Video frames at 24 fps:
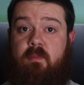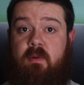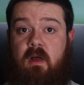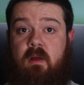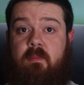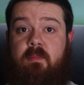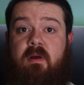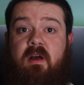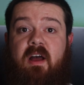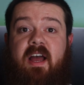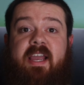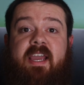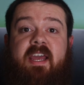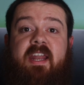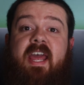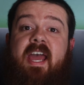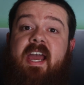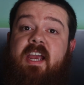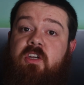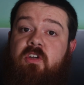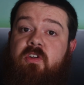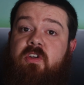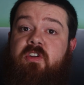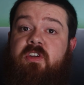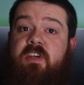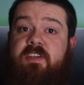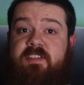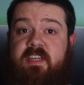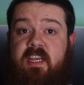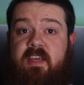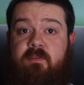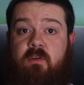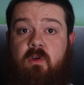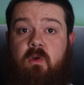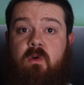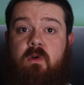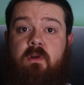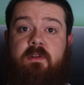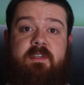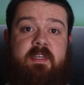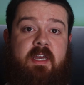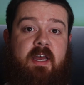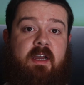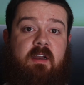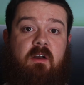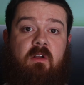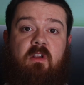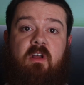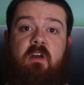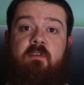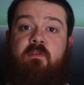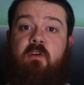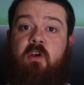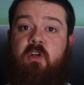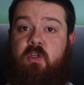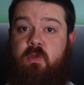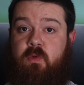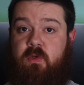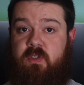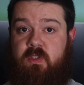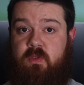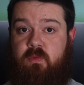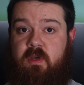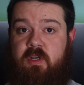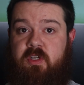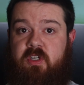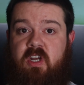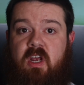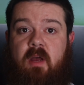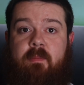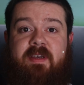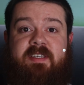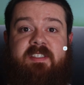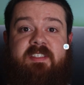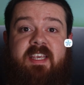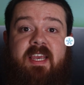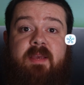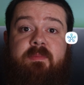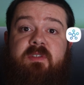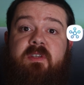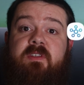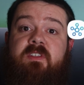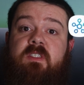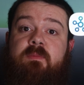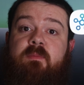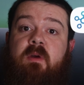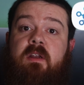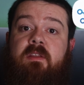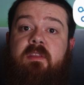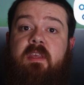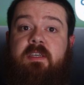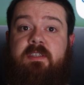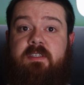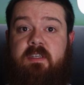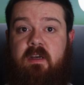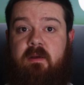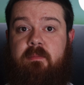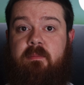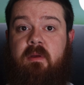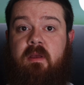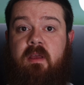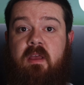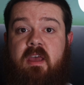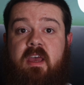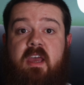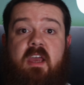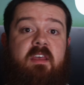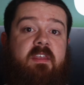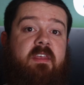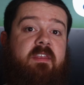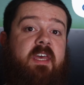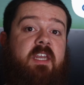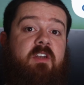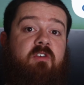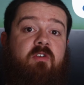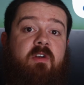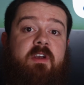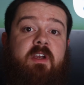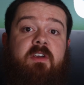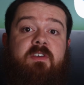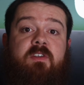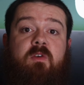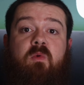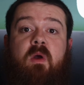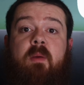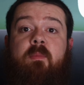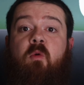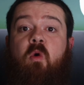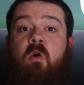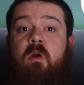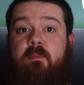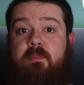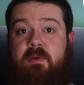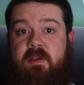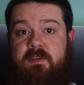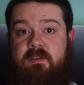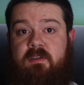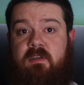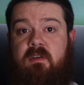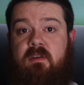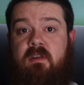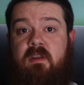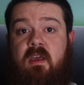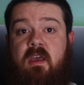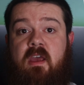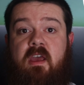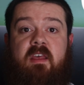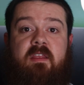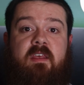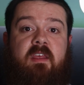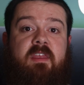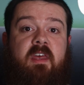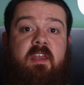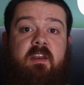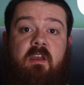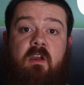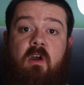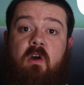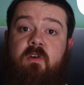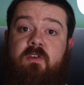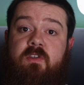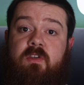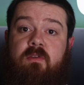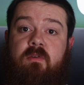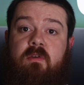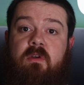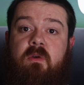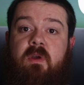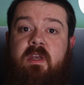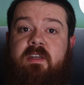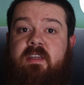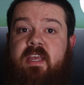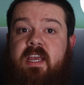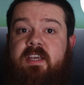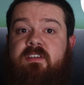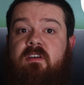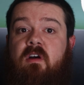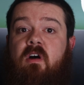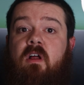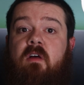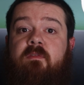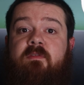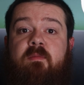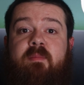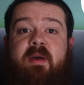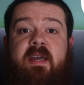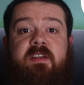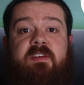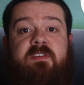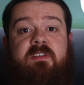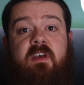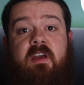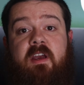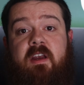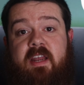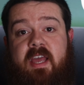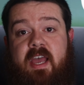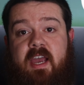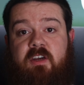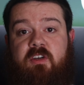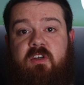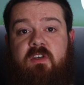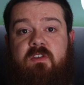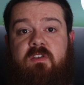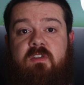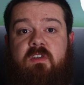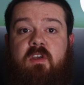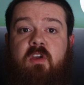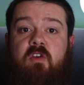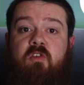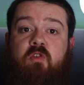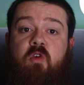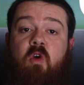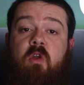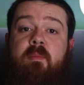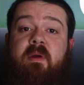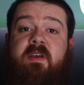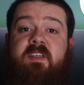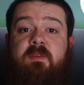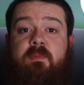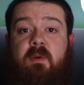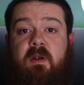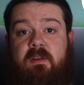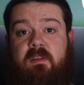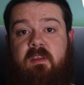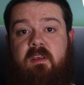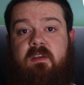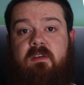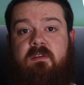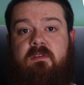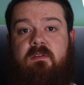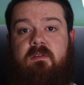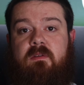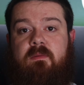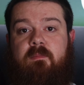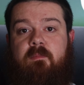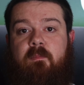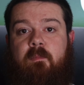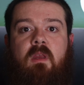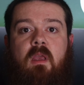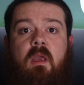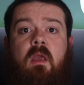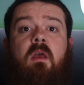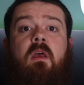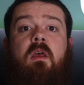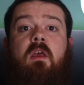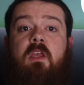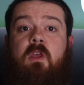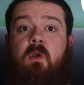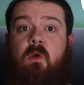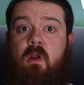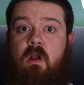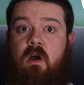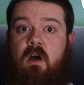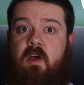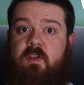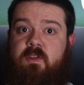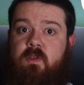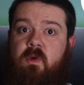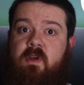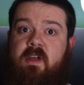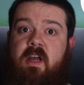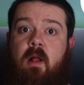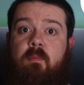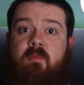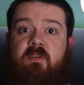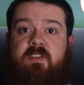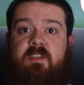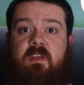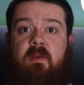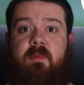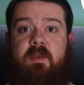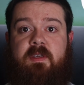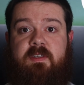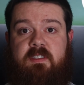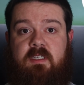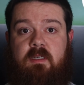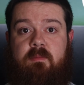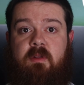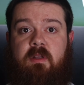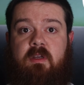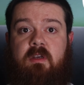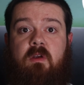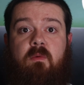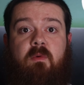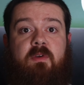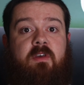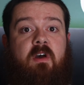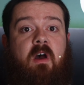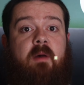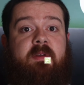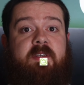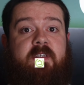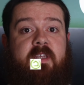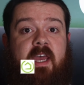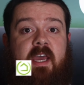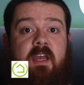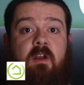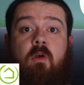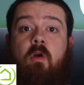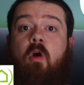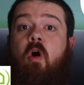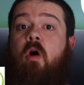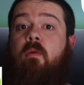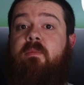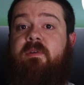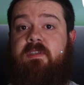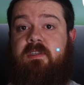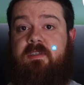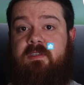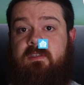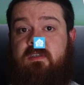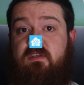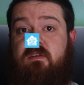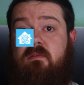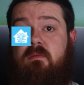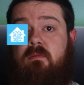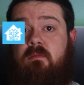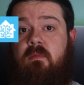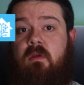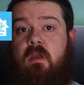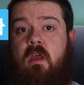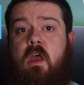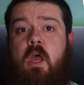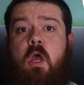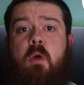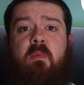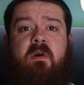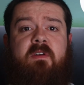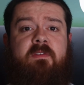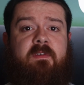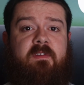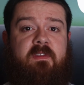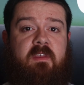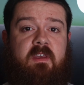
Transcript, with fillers: Hub, I could actually just have Google toggle a virtual switch on my Samsung SmartThings Hub that then triggers a WebCore piston that then goes through and takes all of the My Desired Actions controlled by SmartThings. You could also accomplish something similar with Hubitat or Home Assistant. But for